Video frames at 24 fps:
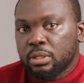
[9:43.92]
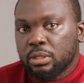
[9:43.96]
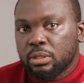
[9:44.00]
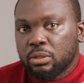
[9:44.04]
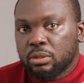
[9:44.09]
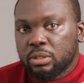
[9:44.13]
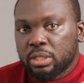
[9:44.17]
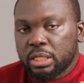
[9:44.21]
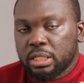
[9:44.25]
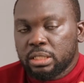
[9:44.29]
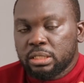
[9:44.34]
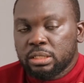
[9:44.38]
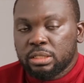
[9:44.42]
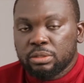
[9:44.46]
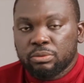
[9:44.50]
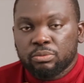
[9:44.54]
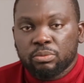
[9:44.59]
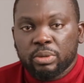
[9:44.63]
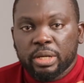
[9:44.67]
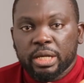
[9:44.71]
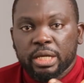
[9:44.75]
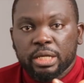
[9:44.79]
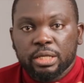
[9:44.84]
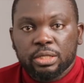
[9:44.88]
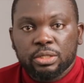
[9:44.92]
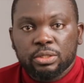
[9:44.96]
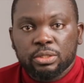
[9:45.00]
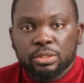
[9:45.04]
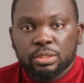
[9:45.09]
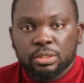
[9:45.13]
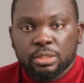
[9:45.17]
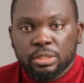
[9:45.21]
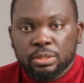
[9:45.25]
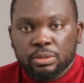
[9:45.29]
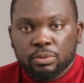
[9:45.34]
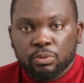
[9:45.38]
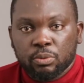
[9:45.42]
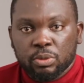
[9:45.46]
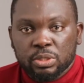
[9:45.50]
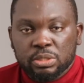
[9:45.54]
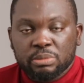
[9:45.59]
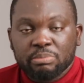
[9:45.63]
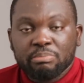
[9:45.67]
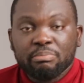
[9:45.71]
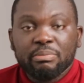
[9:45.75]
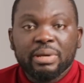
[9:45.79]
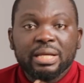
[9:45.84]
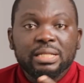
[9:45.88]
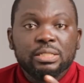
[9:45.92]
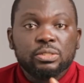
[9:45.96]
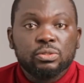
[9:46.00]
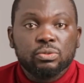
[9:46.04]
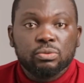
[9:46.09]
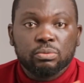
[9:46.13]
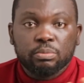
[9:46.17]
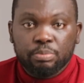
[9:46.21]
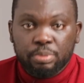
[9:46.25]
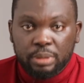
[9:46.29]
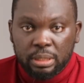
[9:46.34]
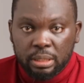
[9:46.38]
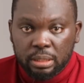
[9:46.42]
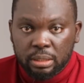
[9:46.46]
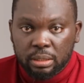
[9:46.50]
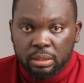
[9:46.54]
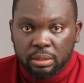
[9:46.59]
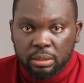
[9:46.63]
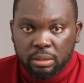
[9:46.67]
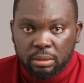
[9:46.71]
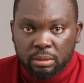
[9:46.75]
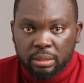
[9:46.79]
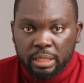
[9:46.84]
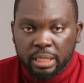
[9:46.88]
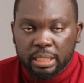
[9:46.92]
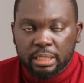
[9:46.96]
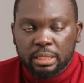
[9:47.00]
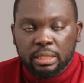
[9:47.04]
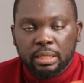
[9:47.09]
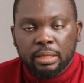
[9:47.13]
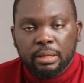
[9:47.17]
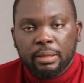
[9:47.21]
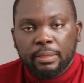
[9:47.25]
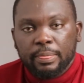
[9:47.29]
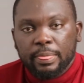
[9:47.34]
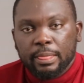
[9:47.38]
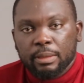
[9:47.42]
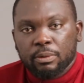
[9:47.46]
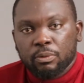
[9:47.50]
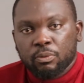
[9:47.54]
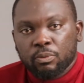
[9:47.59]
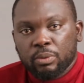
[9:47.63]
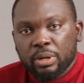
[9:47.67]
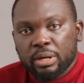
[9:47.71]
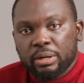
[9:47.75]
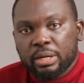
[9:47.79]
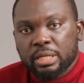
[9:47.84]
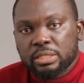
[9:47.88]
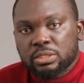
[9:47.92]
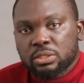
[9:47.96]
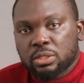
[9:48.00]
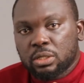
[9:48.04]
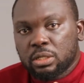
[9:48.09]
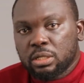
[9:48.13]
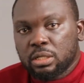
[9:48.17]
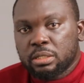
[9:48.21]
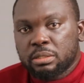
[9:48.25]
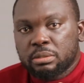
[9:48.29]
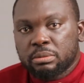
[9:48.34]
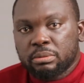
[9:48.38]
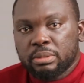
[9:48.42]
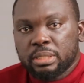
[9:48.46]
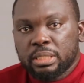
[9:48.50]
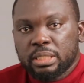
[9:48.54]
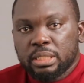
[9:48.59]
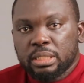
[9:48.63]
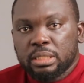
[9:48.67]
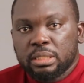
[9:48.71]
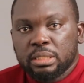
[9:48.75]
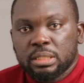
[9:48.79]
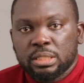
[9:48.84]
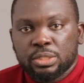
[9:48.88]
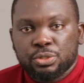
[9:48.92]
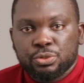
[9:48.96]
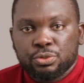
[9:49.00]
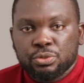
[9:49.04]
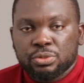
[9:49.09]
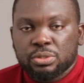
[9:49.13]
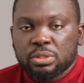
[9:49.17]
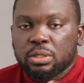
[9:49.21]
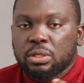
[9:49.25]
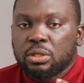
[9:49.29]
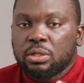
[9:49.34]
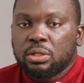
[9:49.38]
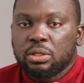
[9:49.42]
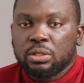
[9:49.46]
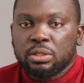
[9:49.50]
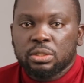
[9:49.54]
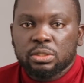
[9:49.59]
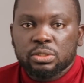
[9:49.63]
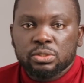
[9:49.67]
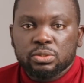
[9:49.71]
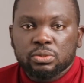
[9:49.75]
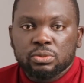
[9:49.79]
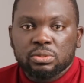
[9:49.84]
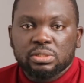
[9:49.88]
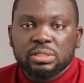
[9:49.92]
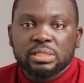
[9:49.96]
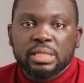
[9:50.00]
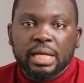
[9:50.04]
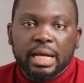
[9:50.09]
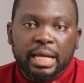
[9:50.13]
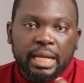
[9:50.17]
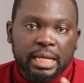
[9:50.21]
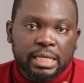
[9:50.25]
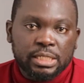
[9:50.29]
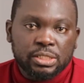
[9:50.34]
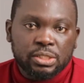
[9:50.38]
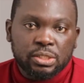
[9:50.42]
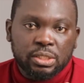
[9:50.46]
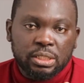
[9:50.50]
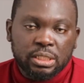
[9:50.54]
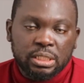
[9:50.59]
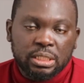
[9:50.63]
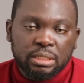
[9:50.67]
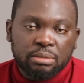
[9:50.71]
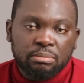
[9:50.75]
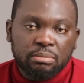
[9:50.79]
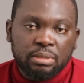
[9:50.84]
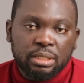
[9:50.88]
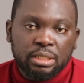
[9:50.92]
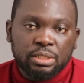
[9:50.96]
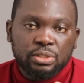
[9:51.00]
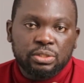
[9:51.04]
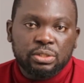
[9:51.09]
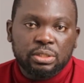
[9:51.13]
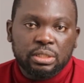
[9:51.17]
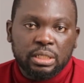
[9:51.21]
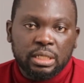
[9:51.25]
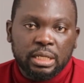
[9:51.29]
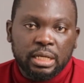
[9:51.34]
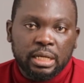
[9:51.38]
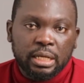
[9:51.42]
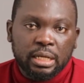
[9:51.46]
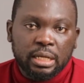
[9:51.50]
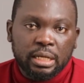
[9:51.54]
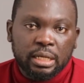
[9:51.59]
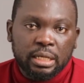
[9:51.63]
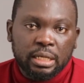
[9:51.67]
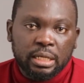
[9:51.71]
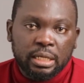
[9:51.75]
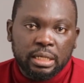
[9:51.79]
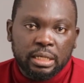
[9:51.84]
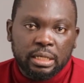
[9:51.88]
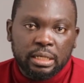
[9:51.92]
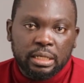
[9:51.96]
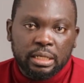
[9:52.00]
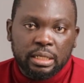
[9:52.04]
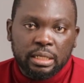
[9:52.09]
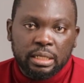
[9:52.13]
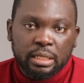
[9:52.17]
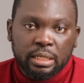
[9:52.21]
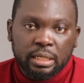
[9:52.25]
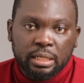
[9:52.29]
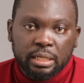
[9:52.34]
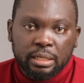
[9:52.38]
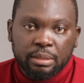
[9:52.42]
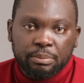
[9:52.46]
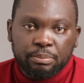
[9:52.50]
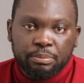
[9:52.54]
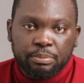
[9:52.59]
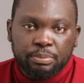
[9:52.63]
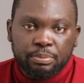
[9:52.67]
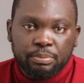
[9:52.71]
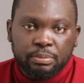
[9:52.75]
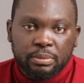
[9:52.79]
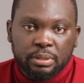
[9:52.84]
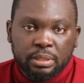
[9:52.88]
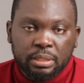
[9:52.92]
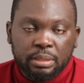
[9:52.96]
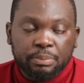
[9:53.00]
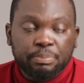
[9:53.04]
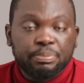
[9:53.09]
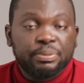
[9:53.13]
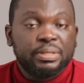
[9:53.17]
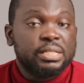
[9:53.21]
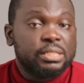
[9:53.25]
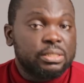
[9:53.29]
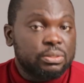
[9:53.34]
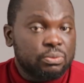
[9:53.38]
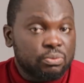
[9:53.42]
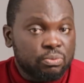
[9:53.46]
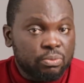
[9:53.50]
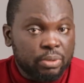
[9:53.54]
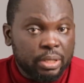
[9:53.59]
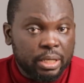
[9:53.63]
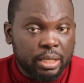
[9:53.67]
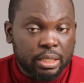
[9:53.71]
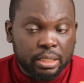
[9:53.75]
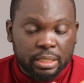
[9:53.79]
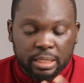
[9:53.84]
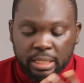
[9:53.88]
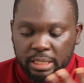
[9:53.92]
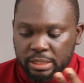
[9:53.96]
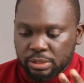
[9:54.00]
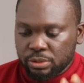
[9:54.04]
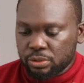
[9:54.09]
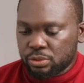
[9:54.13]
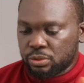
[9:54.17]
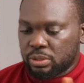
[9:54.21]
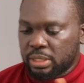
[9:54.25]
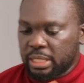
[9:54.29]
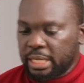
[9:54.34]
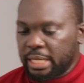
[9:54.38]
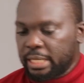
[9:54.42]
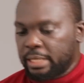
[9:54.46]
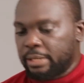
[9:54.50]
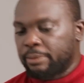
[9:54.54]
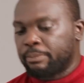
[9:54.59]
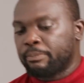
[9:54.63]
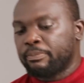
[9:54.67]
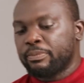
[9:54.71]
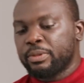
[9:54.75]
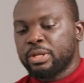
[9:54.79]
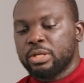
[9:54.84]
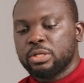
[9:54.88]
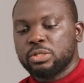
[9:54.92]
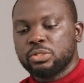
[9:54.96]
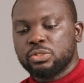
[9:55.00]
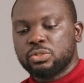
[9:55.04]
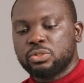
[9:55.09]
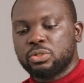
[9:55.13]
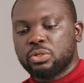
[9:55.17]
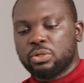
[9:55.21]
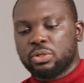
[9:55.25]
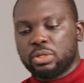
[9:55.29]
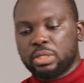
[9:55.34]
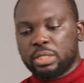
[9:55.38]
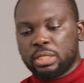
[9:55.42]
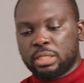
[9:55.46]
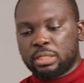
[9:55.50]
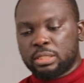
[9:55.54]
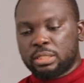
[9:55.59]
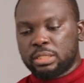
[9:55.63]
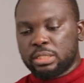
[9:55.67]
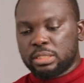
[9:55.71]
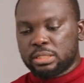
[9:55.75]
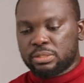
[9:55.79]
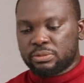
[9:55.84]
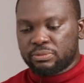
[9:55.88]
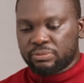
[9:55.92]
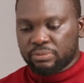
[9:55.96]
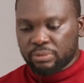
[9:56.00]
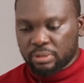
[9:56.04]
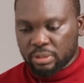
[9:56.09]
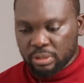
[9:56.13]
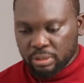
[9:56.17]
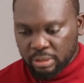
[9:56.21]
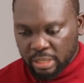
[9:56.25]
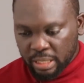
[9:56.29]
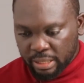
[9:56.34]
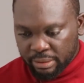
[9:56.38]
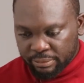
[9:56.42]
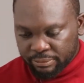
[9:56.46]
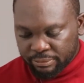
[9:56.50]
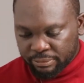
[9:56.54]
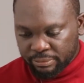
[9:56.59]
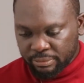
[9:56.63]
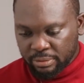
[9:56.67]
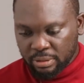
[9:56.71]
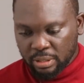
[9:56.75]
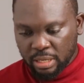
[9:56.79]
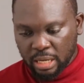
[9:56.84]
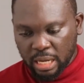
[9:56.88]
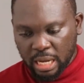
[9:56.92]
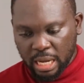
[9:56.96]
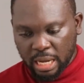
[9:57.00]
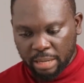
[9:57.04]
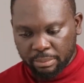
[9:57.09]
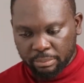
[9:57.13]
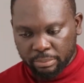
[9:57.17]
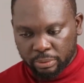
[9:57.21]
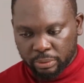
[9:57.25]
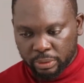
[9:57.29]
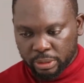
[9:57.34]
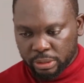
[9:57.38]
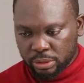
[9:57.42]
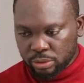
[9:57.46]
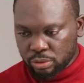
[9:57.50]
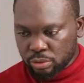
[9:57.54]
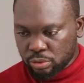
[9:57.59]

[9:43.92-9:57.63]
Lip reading: okay, the way it was meant to be. All right, whereas color grading is using colors to stylize your image in a pleasing way that you like. So in this photograph, I'm going